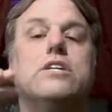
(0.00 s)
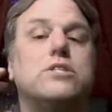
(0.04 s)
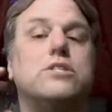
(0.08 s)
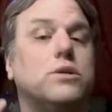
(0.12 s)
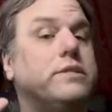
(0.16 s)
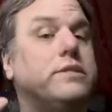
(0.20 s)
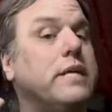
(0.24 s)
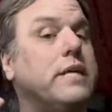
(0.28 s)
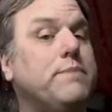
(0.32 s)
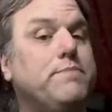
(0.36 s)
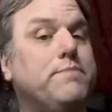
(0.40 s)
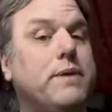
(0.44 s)

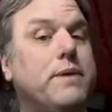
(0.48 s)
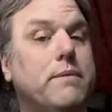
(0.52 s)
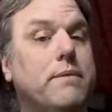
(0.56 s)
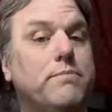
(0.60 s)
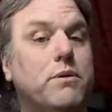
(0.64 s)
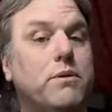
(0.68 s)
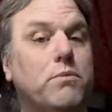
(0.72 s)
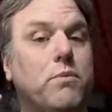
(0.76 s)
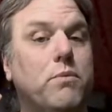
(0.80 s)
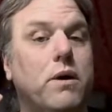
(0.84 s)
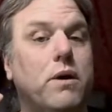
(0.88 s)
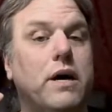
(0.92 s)
So tip
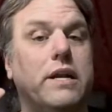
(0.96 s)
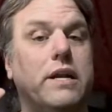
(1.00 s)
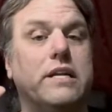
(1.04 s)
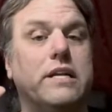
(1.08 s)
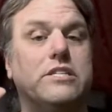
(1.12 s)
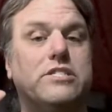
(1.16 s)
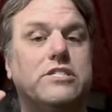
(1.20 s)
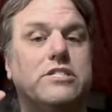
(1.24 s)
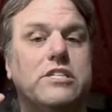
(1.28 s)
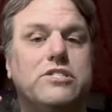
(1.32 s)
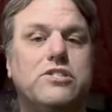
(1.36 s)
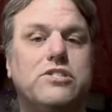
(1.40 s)
number one
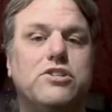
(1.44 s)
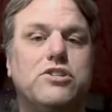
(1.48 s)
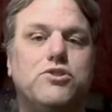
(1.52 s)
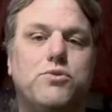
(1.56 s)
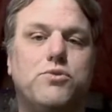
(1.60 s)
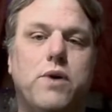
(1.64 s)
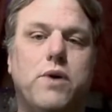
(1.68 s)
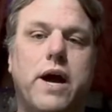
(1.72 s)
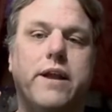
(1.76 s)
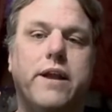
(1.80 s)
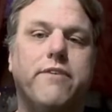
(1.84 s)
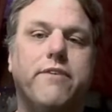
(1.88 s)
is just to
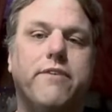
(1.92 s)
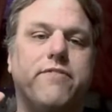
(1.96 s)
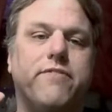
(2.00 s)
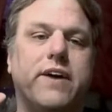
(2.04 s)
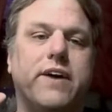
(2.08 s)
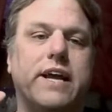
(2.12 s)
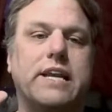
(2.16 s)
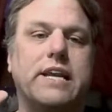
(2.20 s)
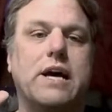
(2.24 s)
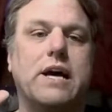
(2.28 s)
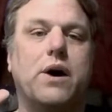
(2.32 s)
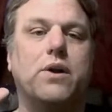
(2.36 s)
try to
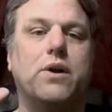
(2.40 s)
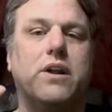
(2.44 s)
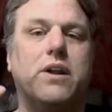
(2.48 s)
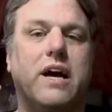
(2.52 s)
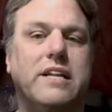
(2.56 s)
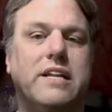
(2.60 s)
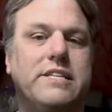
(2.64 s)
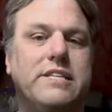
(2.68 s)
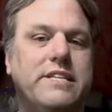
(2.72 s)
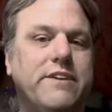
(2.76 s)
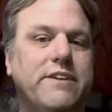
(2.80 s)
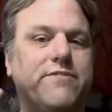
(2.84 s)
find out
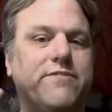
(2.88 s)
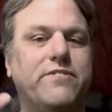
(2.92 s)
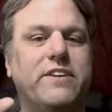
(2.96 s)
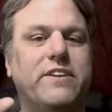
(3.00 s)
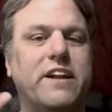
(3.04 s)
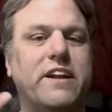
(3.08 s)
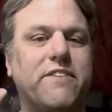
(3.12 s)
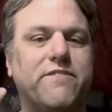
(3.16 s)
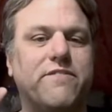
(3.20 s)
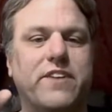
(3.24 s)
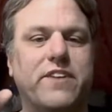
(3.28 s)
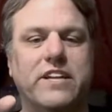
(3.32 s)
a
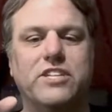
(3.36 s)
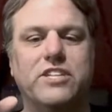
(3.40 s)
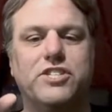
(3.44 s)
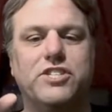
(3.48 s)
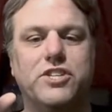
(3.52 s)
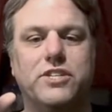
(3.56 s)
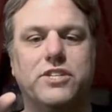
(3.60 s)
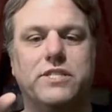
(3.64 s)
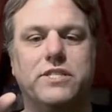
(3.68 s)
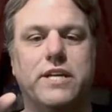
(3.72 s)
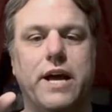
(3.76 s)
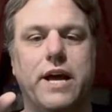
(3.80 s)
different
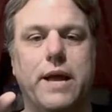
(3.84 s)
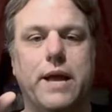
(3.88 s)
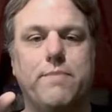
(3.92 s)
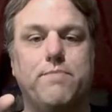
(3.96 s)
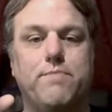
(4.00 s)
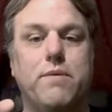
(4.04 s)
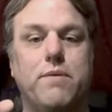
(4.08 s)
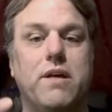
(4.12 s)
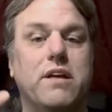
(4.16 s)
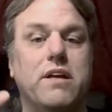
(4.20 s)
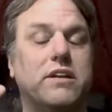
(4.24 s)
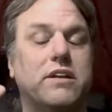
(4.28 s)
adventure
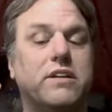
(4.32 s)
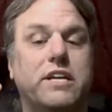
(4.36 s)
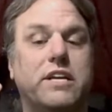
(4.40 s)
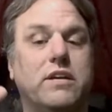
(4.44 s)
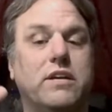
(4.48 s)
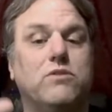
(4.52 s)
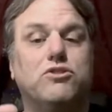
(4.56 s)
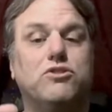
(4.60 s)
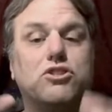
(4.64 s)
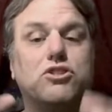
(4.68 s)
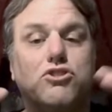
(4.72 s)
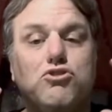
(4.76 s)
type,
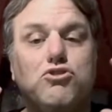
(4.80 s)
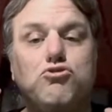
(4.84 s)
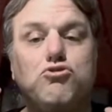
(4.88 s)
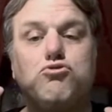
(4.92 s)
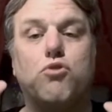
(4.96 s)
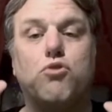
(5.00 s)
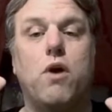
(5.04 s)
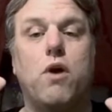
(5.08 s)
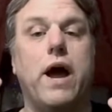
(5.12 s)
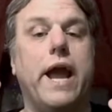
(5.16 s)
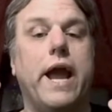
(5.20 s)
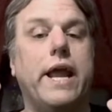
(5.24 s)
you know, just
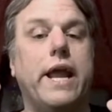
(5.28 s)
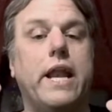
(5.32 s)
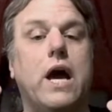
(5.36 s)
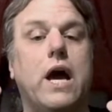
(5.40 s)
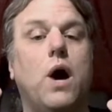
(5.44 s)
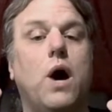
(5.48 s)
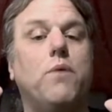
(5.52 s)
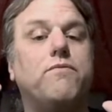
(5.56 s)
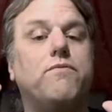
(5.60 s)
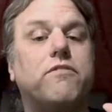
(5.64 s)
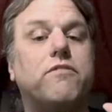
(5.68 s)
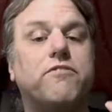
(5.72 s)
try it
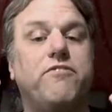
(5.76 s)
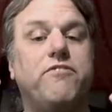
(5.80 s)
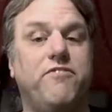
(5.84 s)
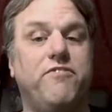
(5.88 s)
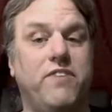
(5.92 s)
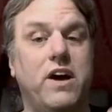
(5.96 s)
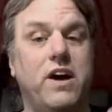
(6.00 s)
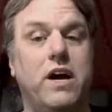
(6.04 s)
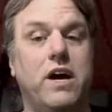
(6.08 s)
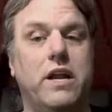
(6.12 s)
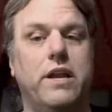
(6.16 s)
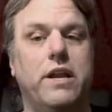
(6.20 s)
out for
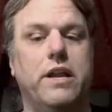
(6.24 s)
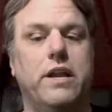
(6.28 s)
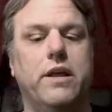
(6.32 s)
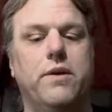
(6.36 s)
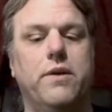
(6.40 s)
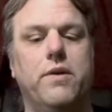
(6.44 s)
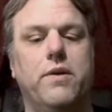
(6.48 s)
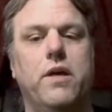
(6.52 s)
fun.